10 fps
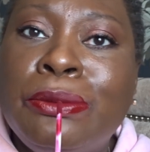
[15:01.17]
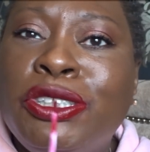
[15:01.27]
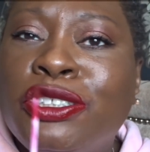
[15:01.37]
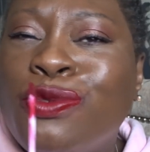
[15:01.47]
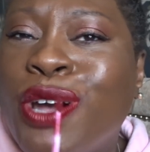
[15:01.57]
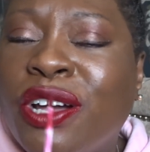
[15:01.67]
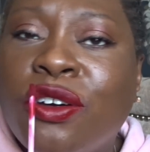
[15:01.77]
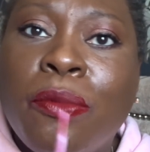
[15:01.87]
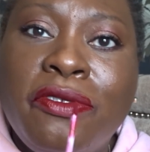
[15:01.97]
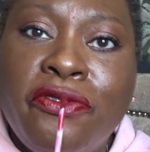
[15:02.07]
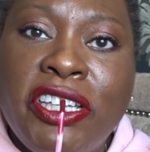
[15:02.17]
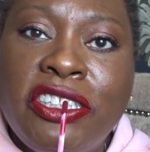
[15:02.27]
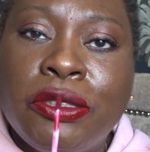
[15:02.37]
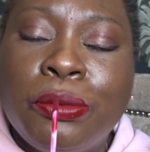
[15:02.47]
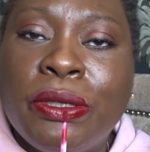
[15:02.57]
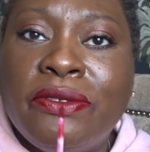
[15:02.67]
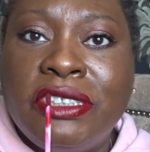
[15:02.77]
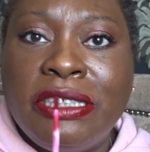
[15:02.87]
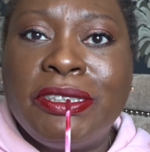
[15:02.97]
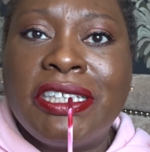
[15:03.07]
which is quite a common feature with
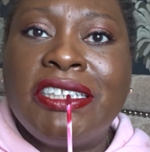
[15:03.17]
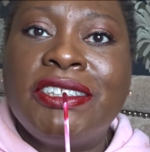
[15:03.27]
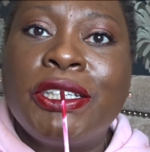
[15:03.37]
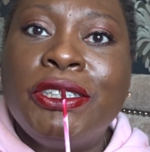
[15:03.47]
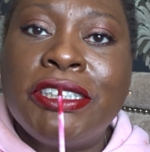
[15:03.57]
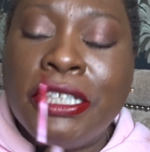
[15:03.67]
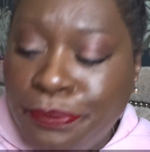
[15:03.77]
deep skin tones.